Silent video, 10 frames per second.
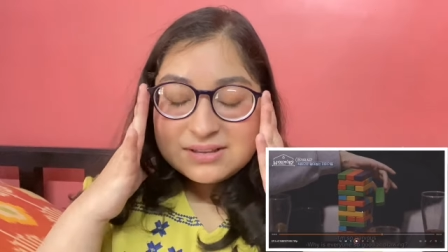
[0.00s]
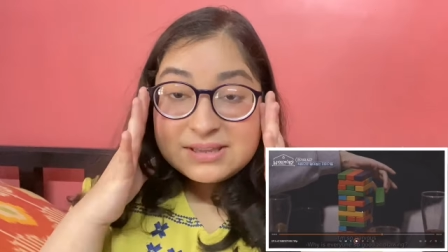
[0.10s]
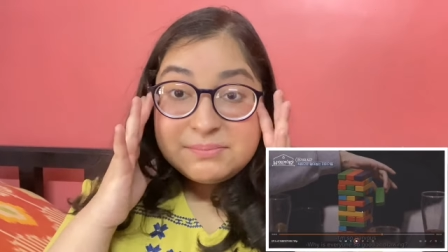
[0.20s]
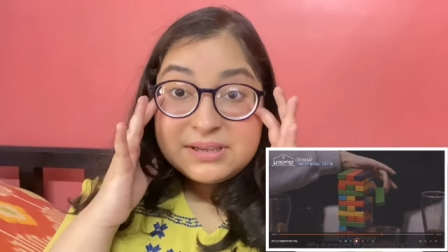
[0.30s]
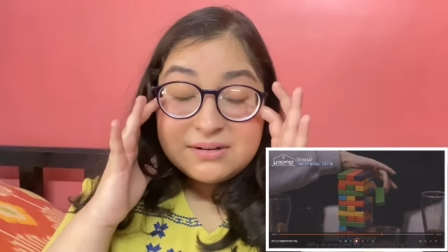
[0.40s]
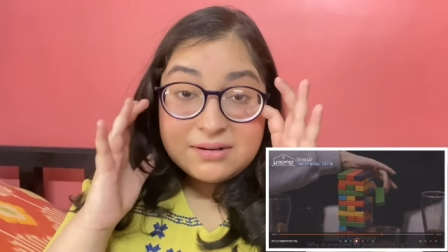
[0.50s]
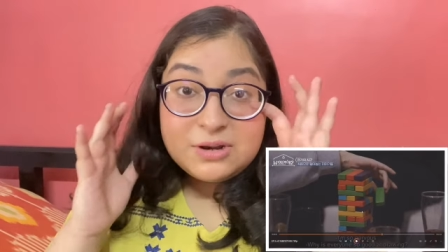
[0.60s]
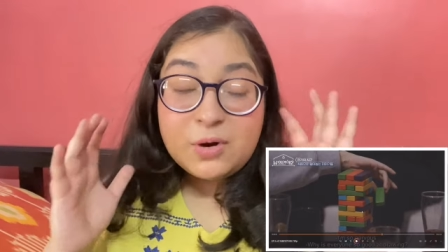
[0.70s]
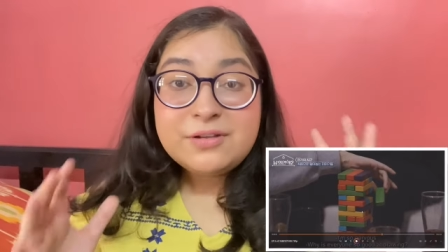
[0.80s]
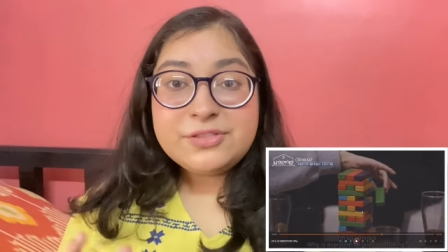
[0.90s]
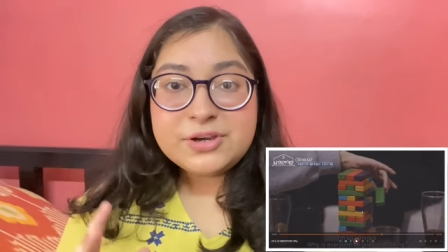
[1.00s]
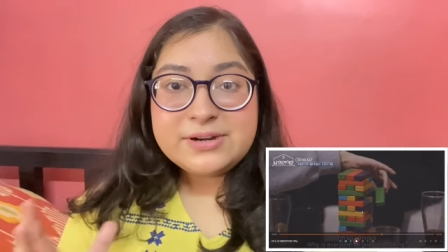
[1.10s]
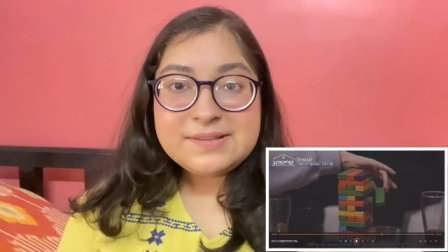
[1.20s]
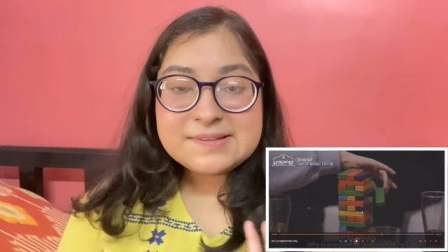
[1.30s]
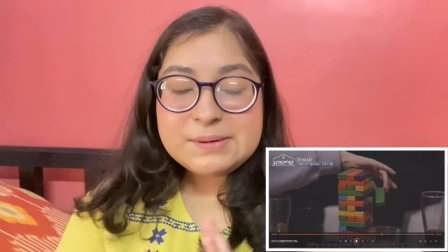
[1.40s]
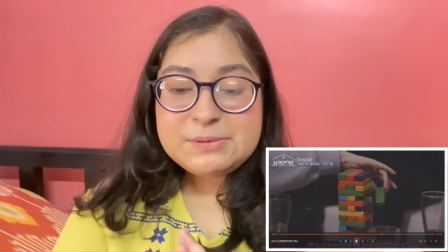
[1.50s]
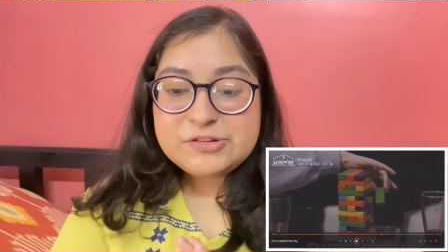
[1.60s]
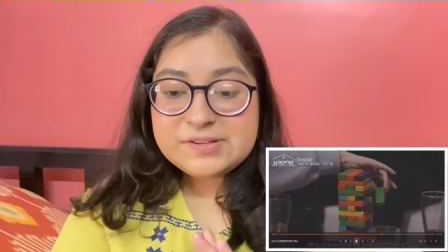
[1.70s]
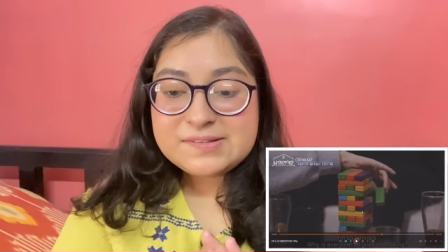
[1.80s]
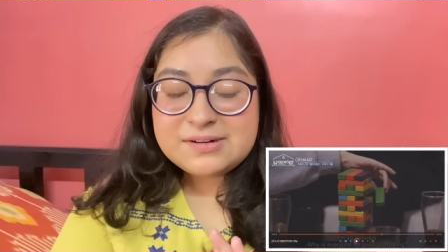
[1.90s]
can be a lot of theories can be
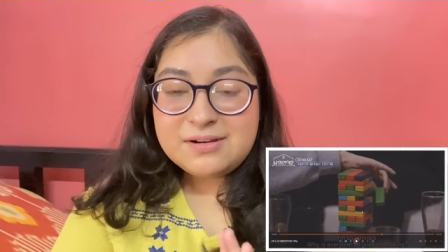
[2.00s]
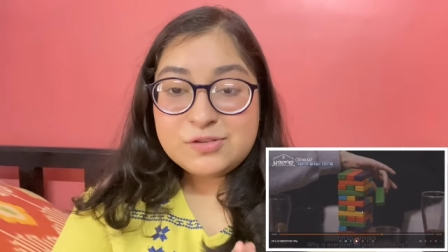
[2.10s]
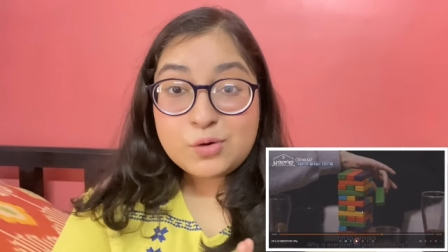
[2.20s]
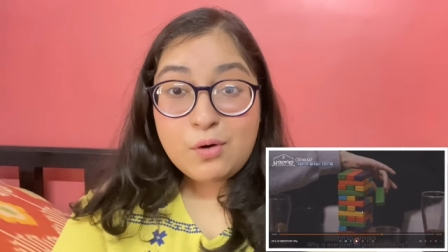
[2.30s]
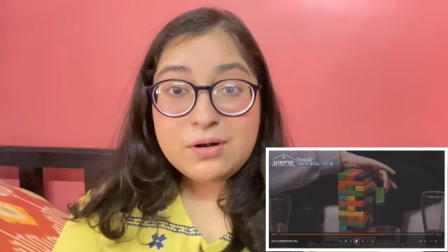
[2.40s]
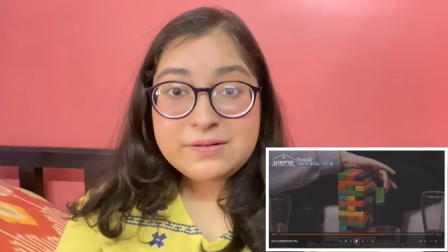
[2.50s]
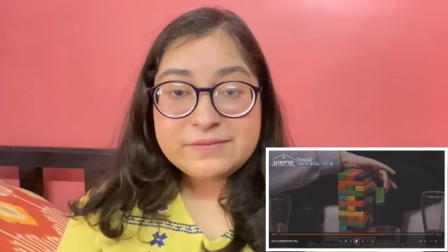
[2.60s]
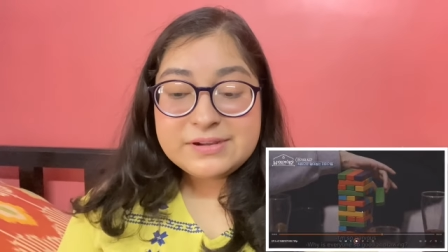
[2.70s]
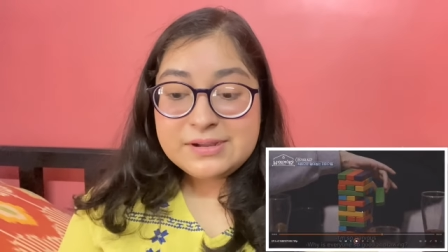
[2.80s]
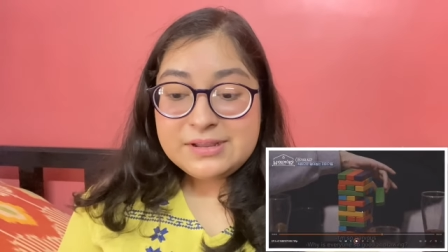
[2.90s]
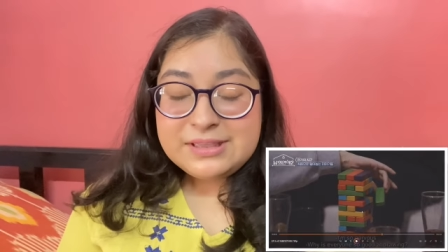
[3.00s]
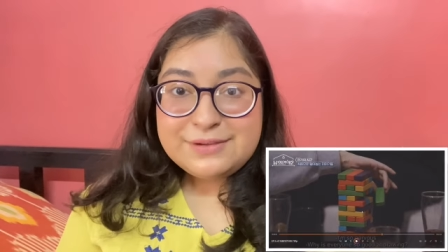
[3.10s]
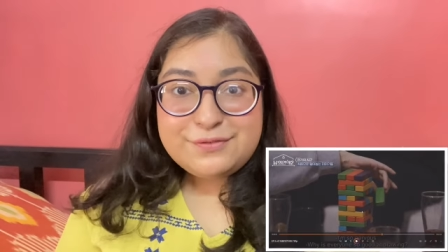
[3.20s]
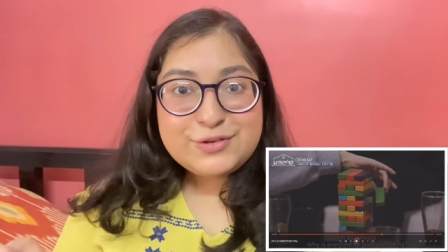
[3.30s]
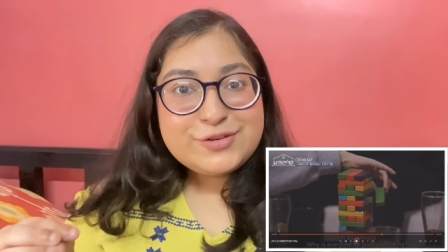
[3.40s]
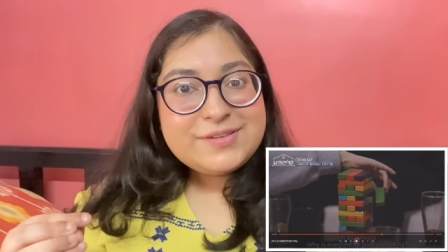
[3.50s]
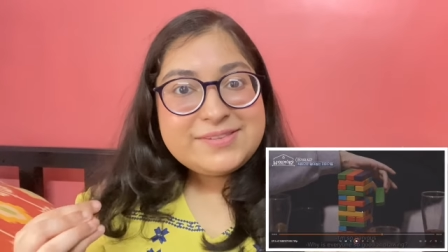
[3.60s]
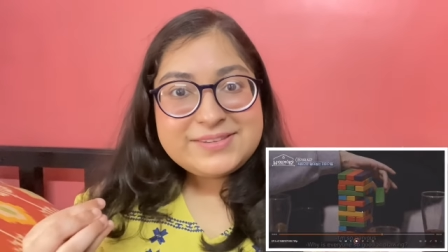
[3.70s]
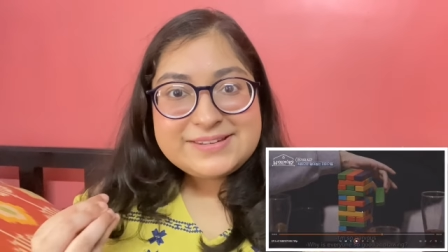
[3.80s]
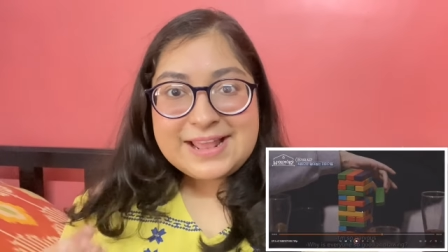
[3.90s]
just uh, solved if you
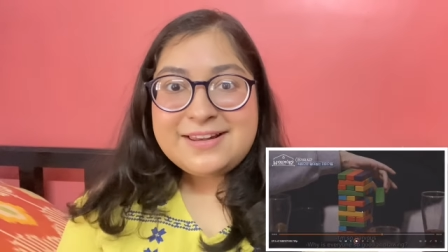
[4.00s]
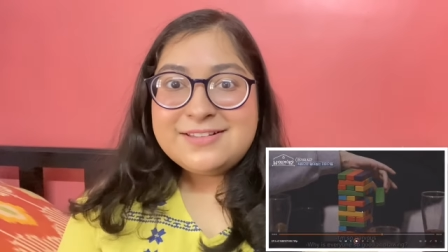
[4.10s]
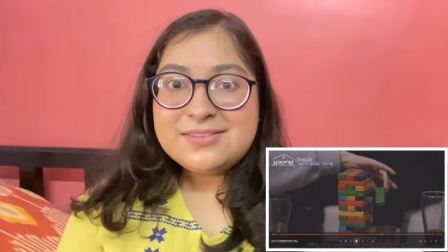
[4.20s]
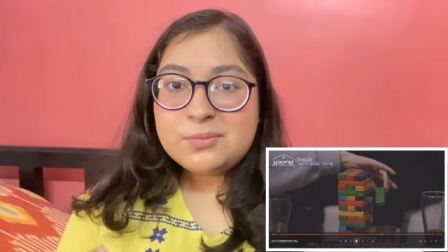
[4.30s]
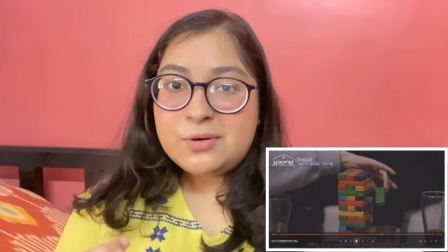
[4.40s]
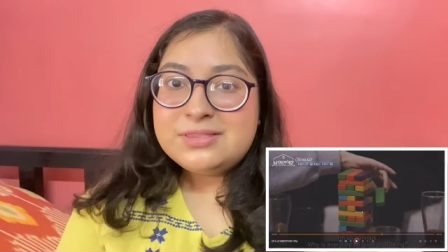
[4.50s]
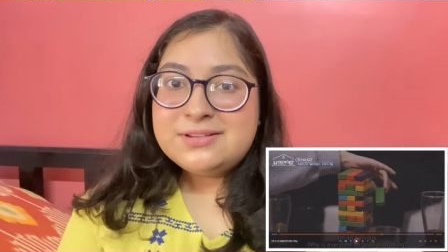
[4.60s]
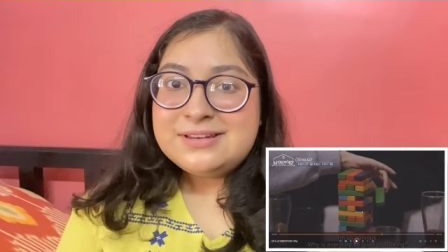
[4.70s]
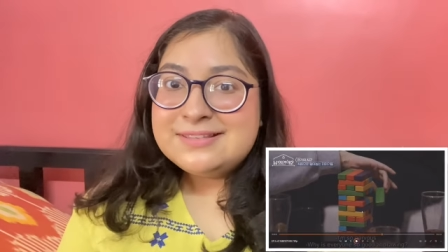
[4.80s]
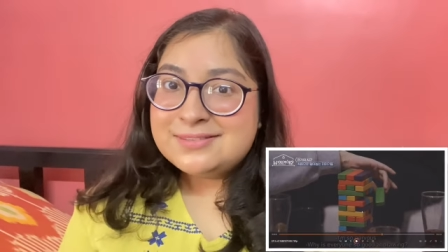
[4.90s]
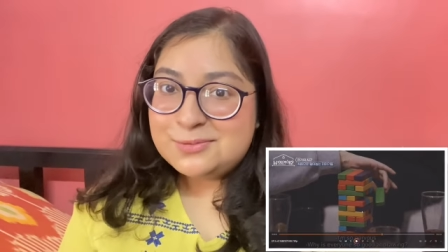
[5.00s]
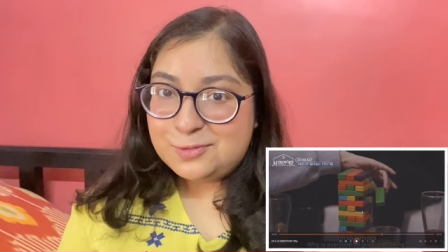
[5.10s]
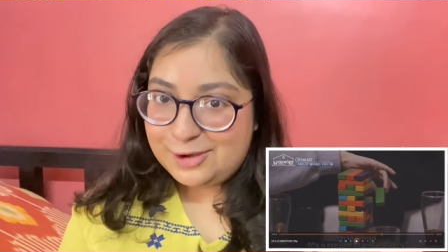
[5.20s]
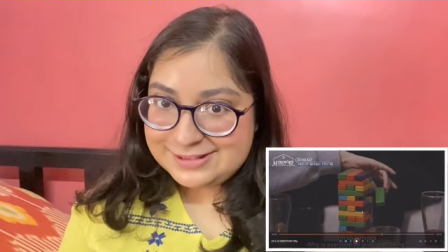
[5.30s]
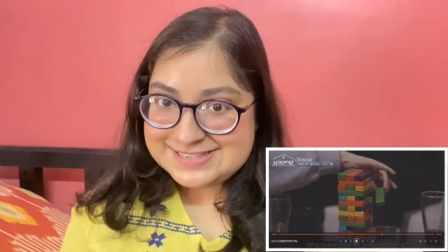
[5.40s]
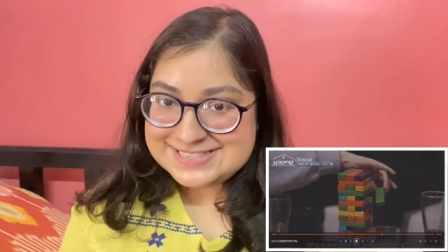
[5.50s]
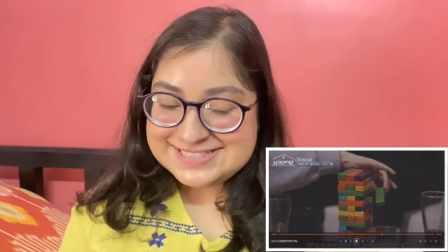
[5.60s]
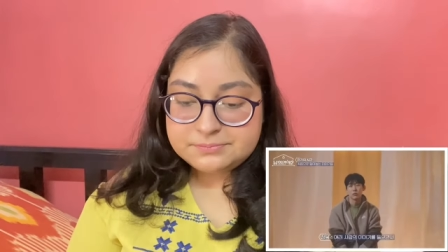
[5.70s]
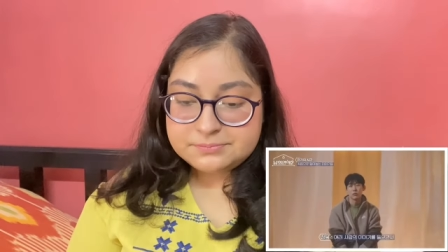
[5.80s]
just tell us what the reason was.